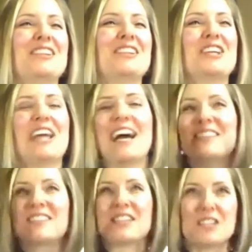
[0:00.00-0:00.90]
she has
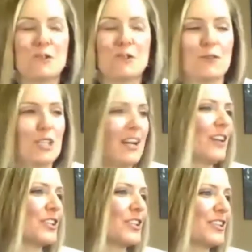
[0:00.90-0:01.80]
different
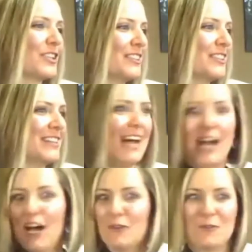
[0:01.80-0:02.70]
colored
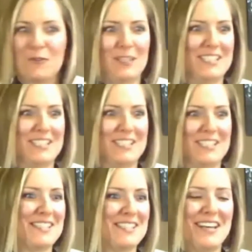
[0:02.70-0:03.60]

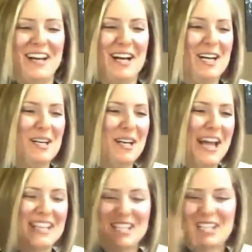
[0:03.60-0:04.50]
outfits,
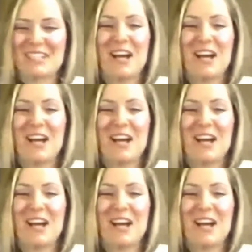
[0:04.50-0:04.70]
and she